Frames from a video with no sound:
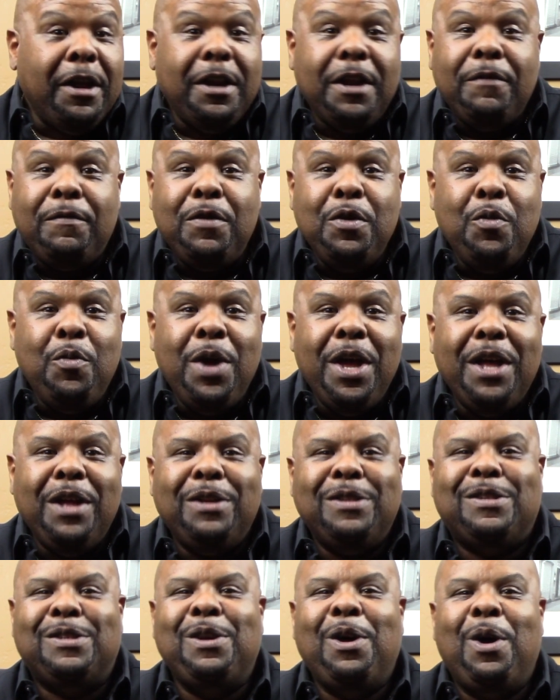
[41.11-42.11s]
if you
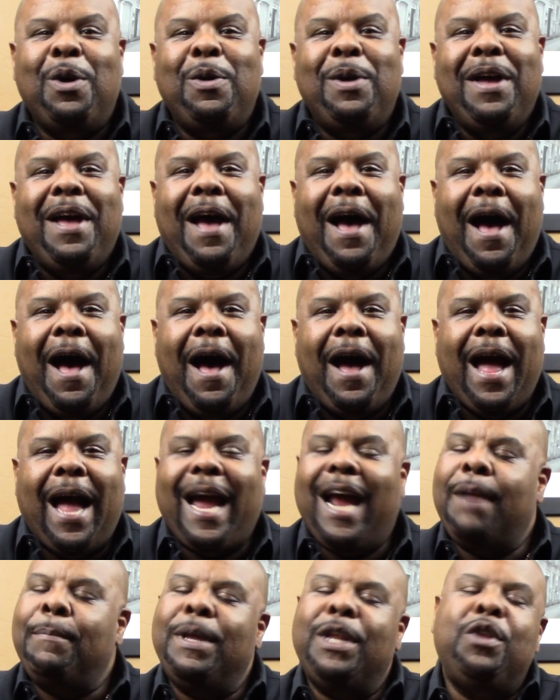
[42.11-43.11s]
will. So I
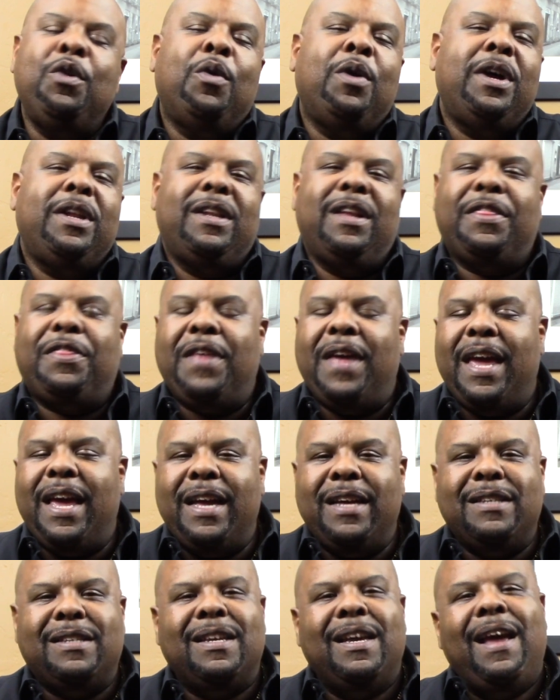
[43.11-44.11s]
got to be doing the
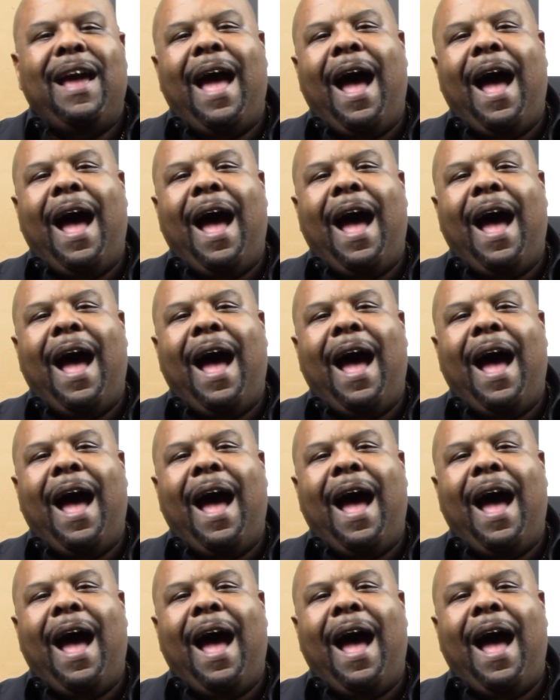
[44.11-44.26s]
things